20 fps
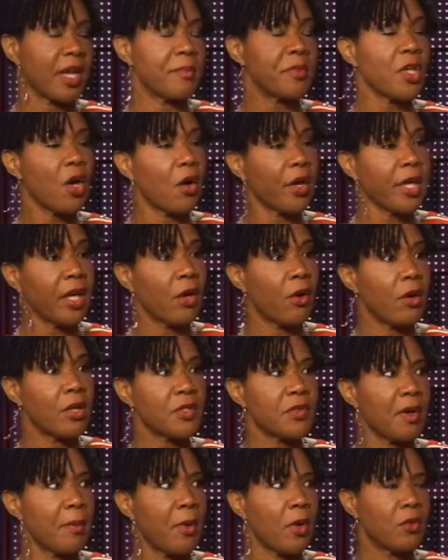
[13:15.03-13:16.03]
I'm talking
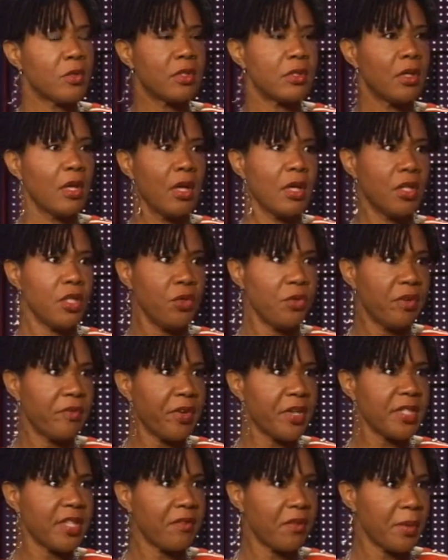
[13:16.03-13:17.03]
also about the
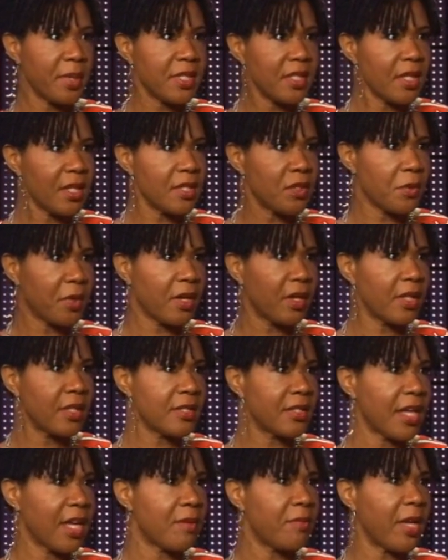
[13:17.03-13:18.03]
University of the West Indies. One of the
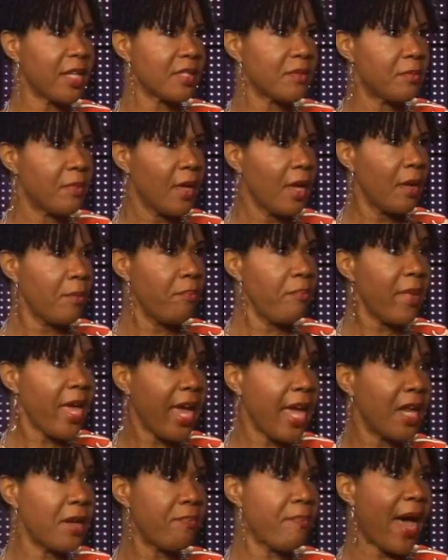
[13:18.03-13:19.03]
statements
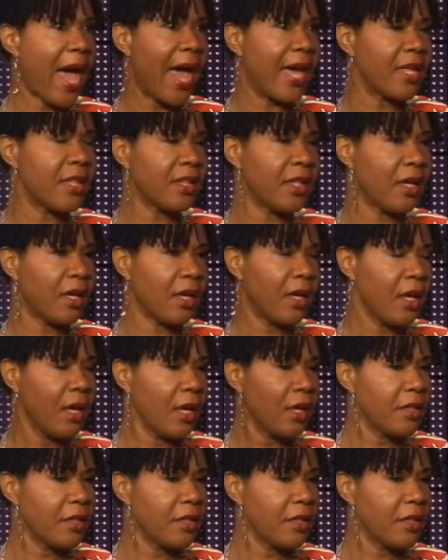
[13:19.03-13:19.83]
made by the